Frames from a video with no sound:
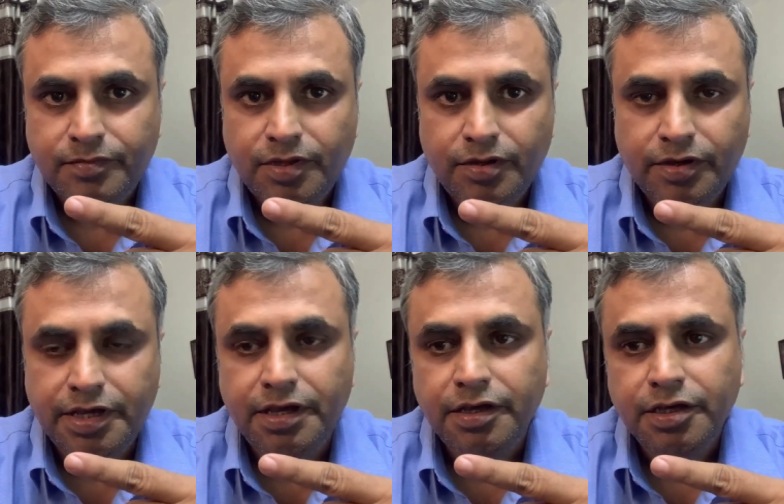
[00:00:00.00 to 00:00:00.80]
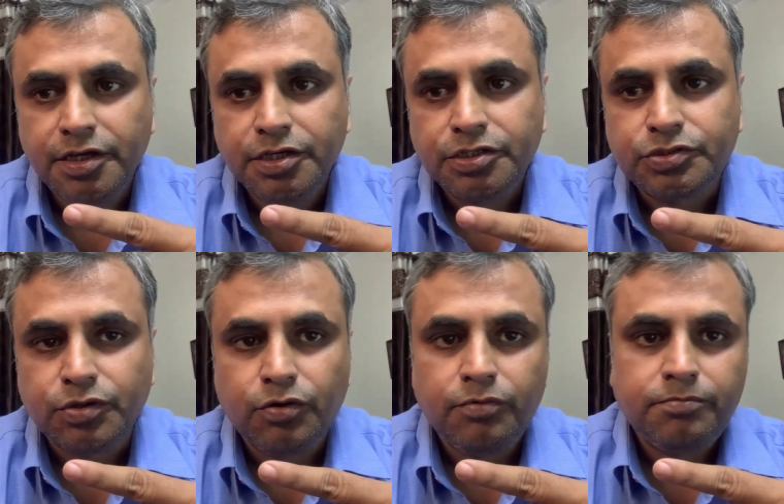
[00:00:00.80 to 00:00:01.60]
Okay,
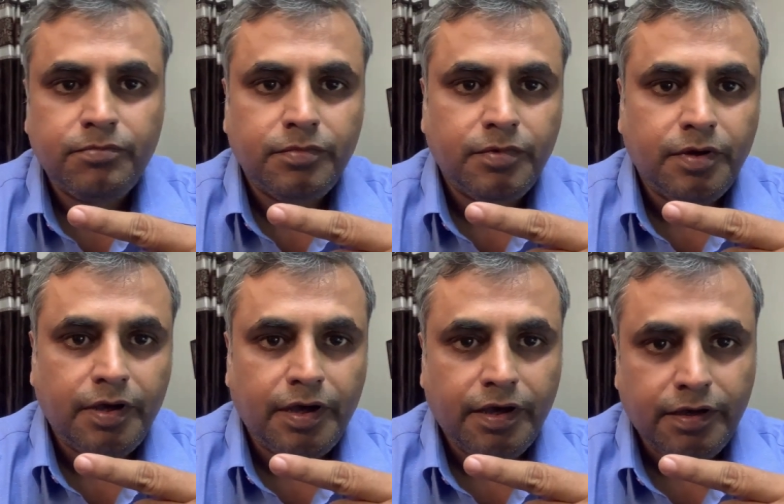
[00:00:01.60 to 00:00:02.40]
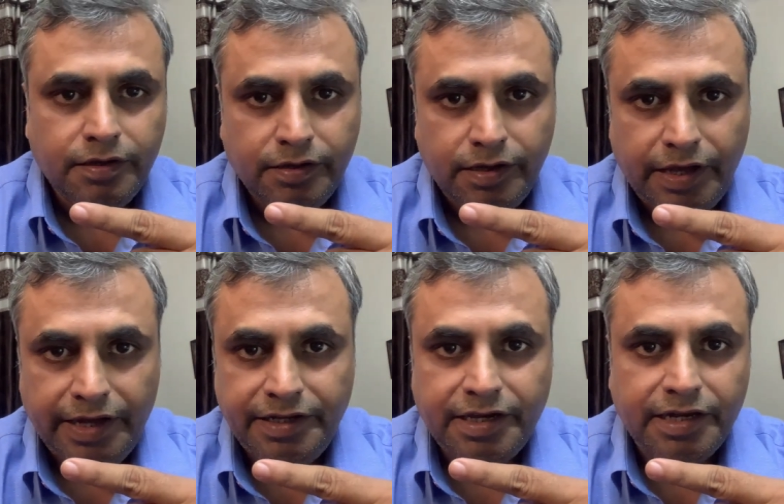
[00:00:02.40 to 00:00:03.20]
so any
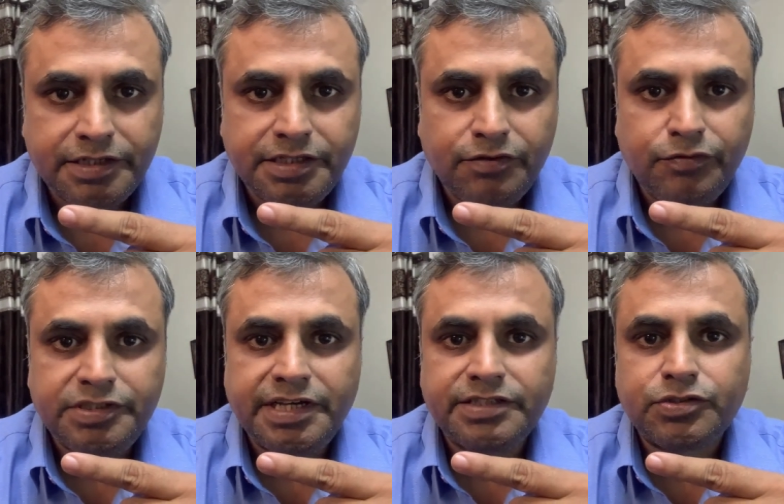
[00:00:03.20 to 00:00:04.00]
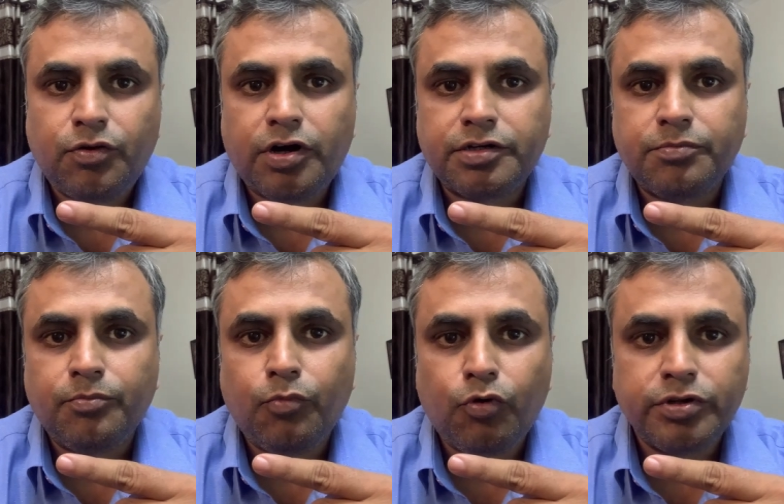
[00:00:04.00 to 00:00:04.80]
collection which has got
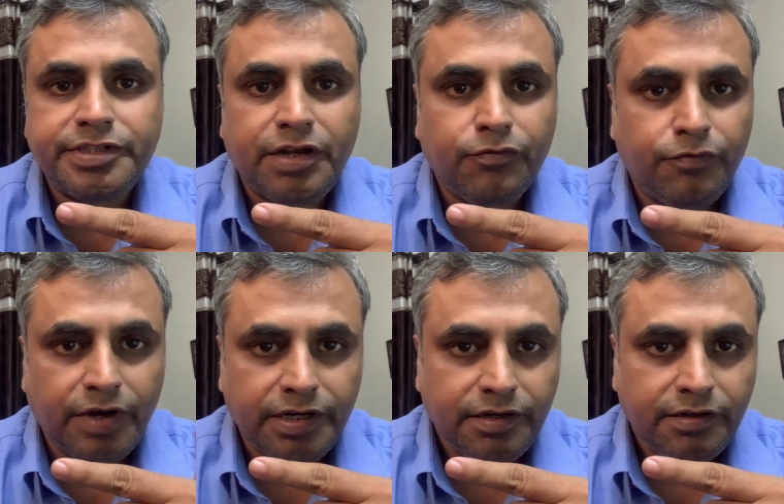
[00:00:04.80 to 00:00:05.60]
more than one